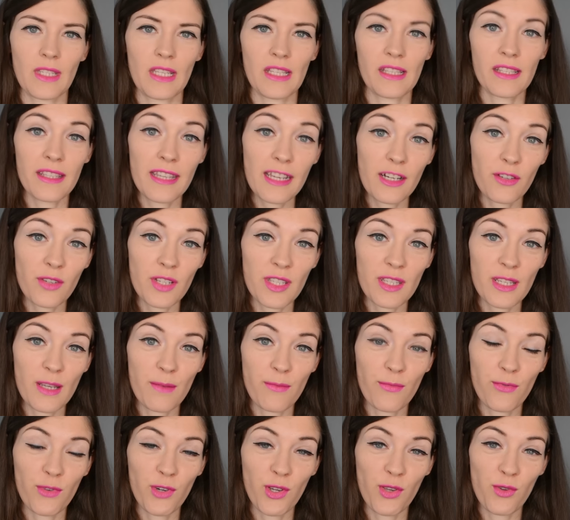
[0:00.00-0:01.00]
Secret
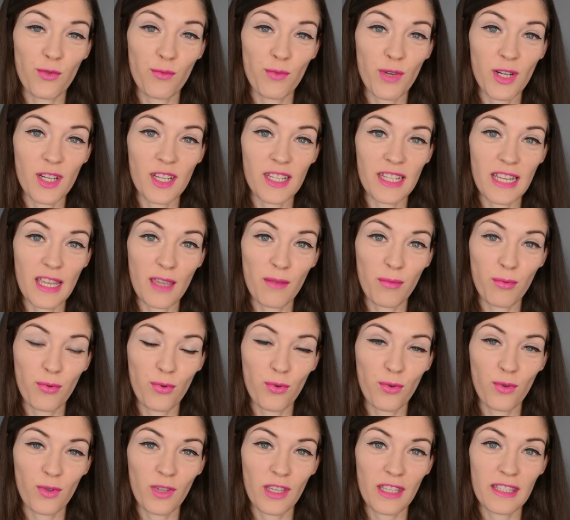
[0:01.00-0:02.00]
tip for your body shape.
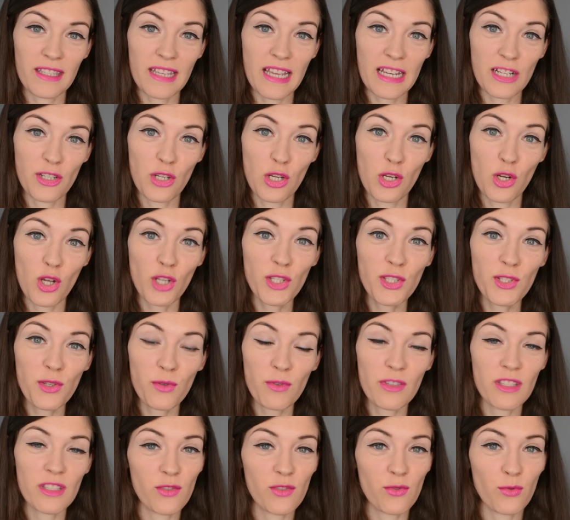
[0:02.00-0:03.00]
It's actually not
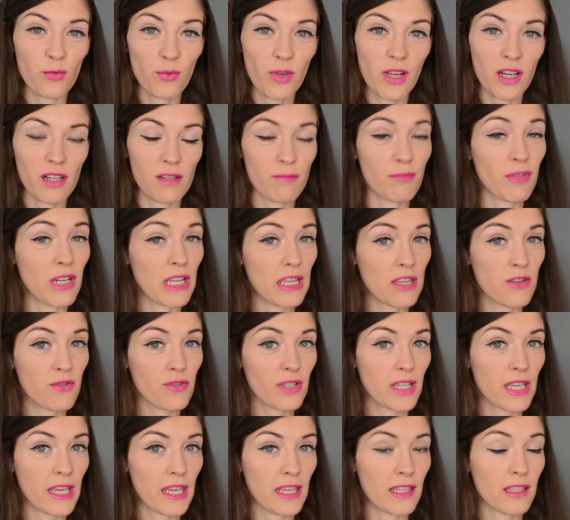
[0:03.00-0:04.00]
so to wear, but in
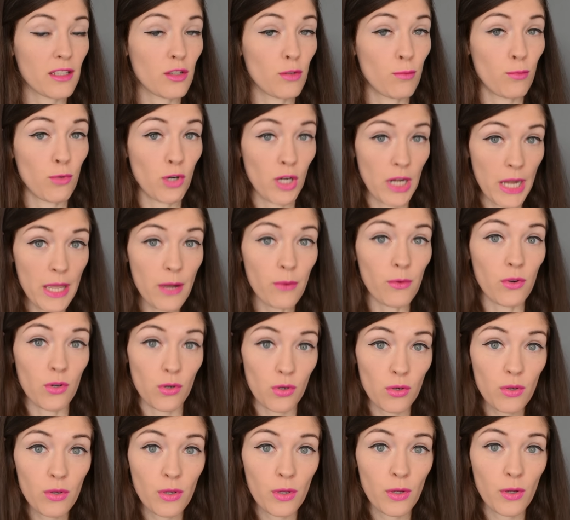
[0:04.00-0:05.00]
your case, a
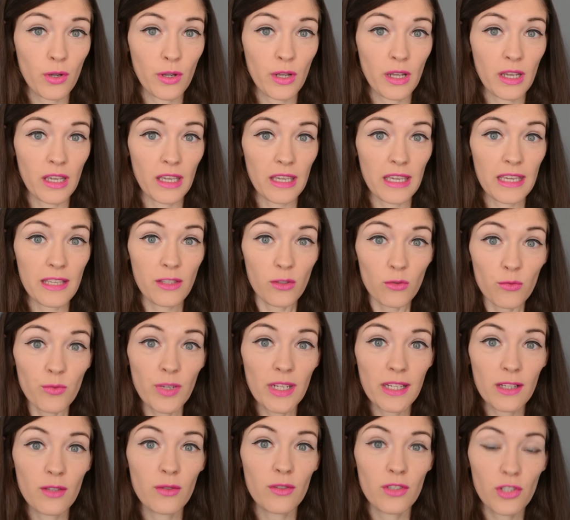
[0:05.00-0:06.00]
bolero is a
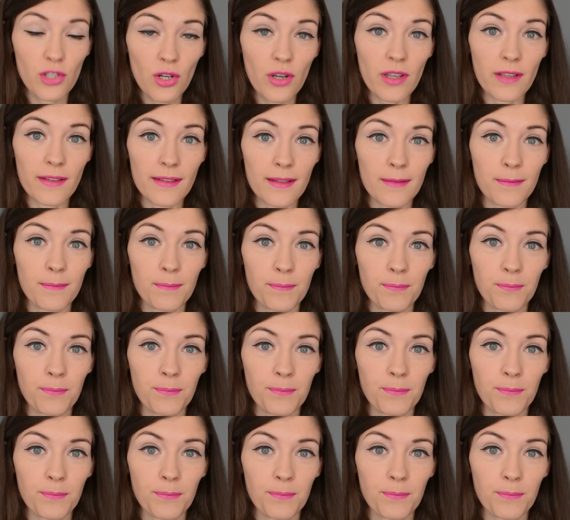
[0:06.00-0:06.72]
really good choice.